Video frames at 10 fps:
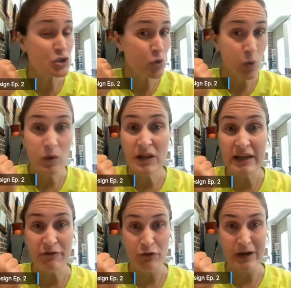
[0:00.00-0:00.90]

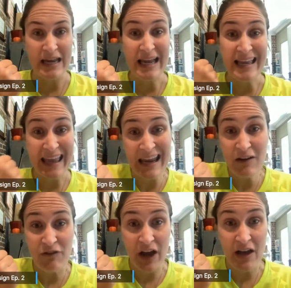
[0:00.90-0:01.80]
totally free,
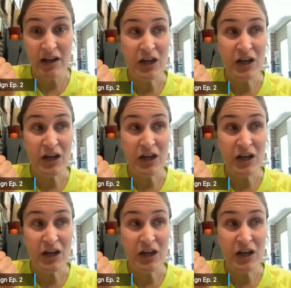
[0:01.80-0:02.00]
Canva.